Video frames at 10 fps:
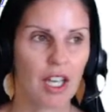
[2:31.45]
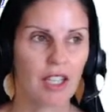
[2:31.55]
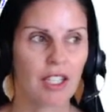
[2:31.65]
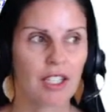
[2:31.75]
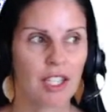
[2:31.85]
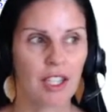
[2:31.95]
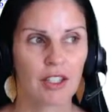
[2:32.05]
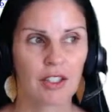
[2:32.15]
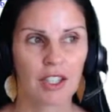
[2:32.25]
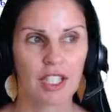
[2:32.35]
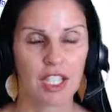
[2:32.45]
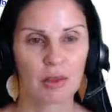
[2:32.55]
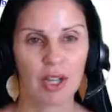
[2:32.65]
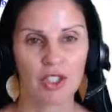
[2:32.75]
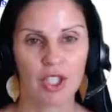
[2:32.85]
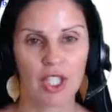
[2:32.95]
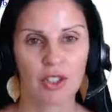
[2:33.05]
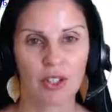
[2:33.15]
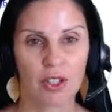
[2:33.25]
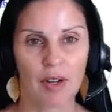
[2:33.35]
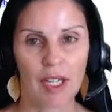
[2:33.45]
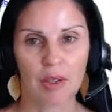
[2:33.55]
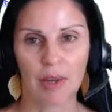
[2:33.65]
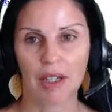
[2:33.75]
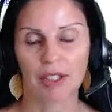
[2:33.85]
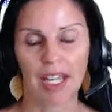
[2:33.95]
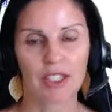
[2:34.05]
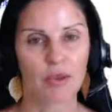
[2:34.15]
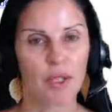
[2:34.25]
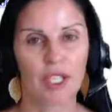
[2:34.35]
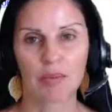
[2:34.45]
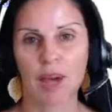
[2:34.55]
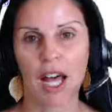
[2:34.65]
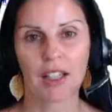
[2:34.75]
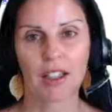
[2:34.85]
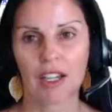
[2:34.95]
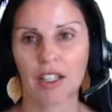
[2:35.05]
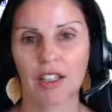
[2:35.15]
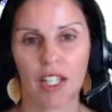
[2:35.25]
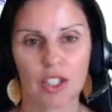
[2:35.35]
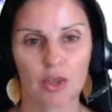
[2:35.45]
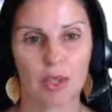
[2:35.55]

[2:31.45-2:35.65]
let's say there's an email chain going around about next week's potluck lunch,